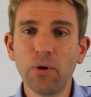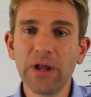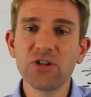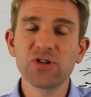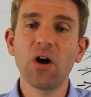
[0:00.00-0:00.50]

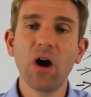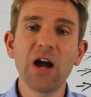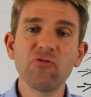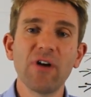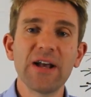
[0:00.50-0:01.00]
putting it into
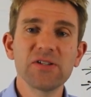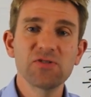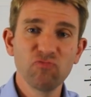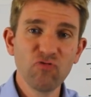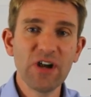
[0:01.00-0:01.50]
high
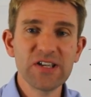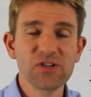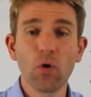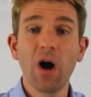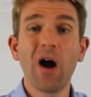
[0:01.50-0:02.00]

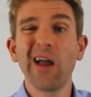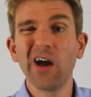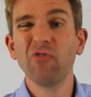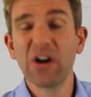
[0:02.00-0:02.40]
risk or higher,